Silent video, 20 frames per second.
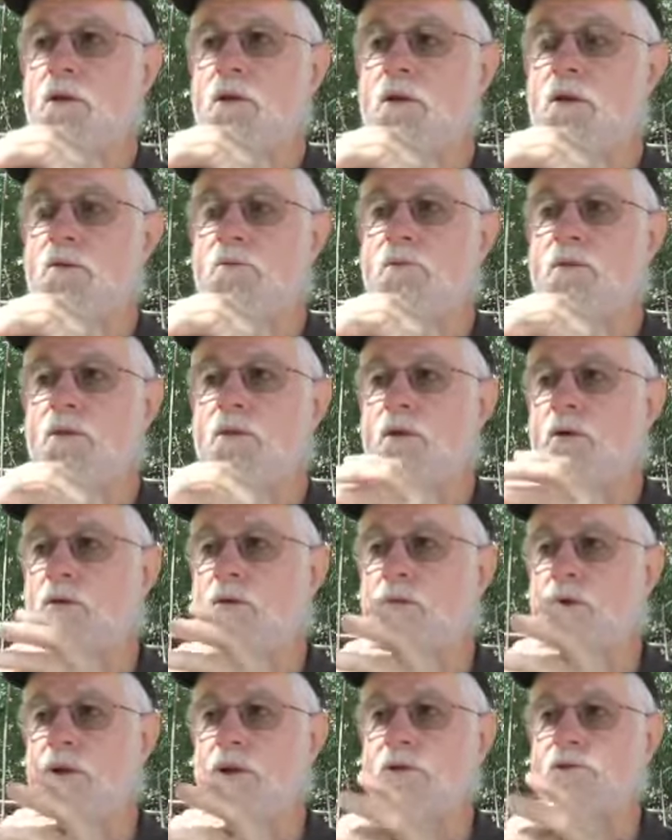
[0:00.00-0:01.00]
even
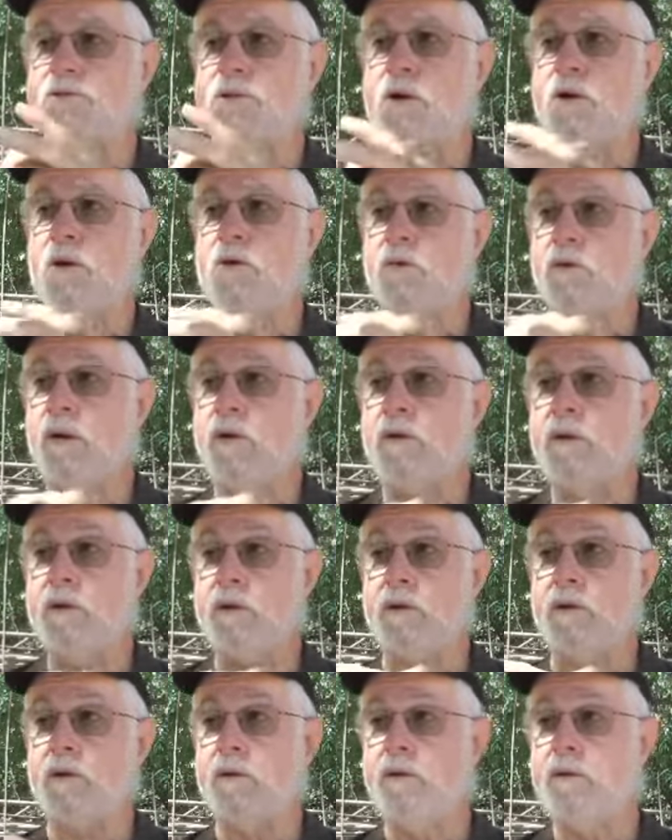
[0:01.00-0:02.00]
though it's colloidal,